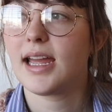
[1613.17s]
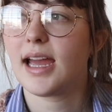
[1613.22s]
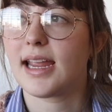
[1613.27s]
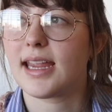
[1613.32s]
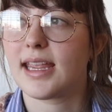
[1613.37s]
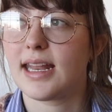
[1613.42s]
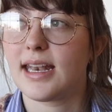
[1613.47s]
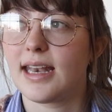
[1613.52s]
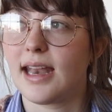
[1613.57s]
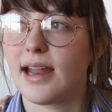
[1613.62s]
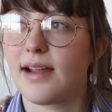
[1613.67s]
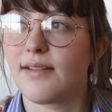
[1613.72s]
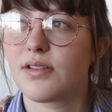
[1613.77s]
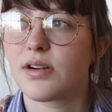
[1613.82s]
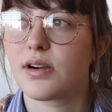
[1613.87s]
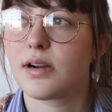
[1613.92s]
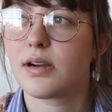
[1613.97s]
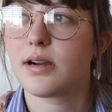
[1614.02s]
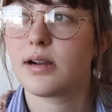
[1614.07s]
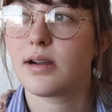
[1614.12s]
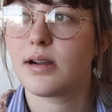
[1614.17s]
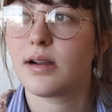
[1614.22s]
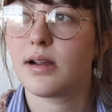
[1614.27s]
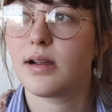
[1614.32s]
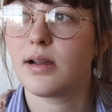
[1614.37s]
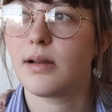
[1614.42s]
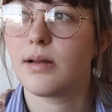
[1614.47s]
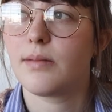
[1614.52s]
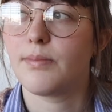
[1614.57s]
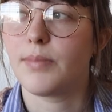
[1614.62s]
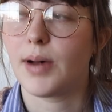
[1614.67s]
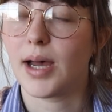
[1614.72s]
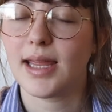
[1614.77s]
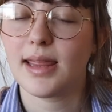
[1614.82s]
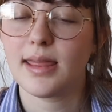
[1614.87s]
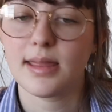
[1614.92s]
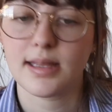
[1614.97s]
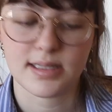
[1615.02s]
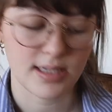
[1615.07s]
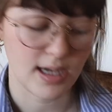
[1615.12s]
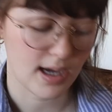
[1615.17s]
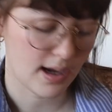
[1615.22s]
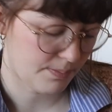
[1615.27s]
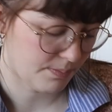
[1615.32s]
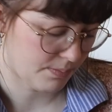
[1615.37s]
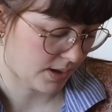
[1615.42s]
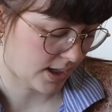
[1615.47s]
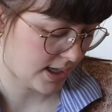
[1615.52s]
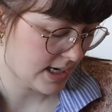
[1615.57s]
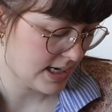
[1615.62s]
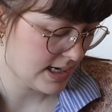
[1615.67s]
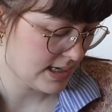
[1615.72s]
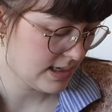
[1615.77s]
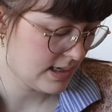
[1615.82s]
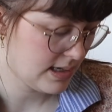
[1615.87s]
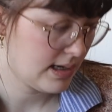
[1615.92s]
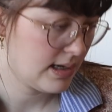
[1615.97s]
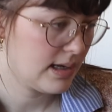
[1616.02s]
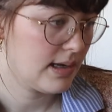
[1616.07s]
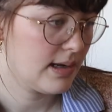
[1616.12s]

I can never button the top button,